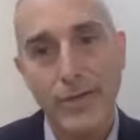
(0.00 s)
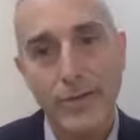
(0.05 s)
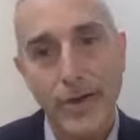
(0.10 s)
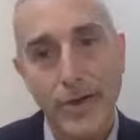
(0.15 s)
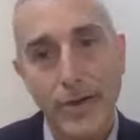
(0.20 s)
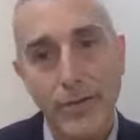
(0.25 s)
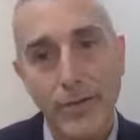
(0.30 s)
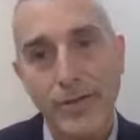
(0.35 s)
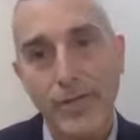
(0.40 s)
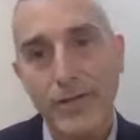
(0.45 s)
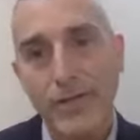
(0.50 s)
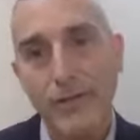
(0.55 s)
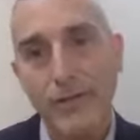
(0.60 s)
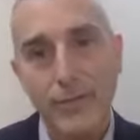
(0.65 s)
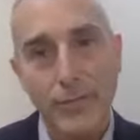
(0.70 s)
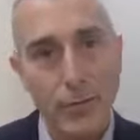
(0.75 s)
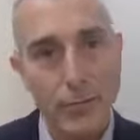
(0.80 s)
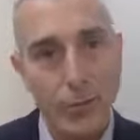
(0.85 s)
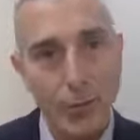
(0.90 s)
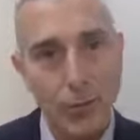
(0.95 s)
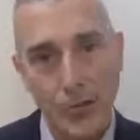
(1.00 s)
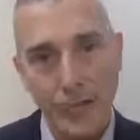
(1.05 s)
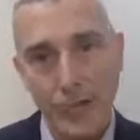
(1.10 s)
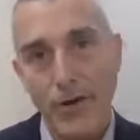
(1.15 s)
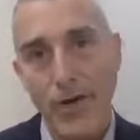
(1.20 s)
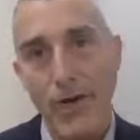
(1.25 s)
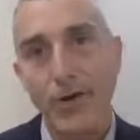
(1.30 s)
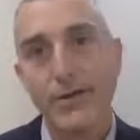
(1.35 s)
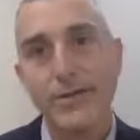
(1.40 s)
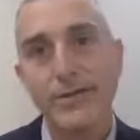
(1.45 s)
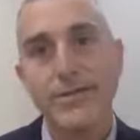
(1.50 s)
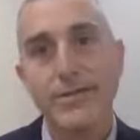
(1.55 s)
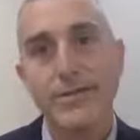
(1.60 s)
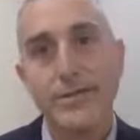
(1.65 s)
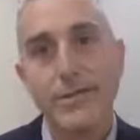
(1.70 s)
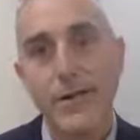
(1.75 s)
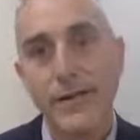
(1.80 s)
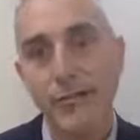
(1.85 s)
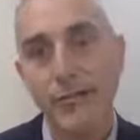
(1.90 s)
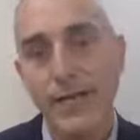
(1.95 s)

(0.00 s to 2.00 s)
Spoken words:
therapy, because you'll be working hard still on